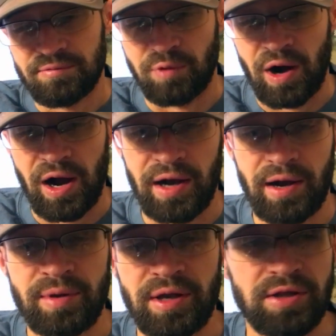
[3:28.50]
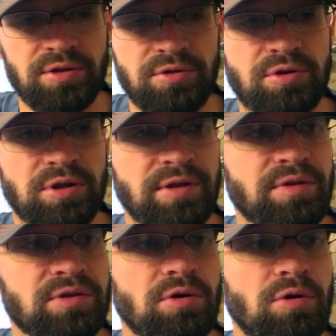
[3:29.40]
rod. I mean, you could
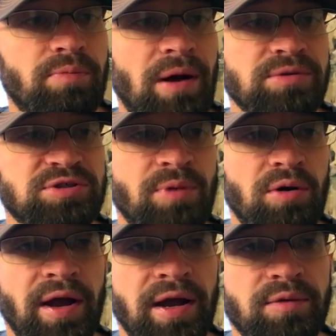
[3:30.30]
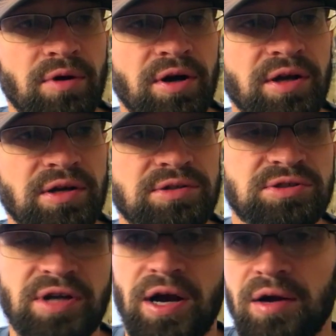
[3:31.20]
even throw probably small A rigs,
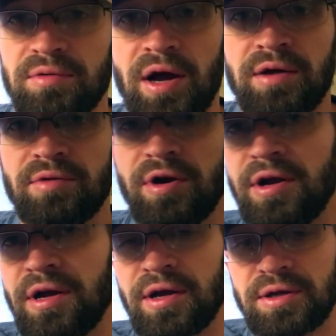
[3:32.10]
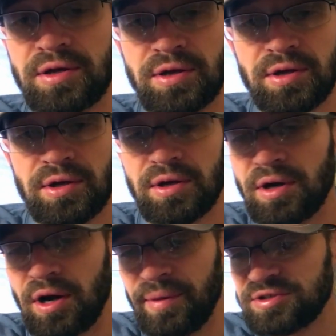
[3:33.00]
Carolina rig.
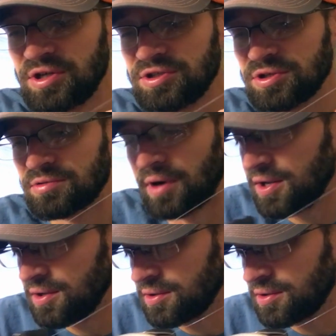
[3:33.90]
Um, it's a it's a great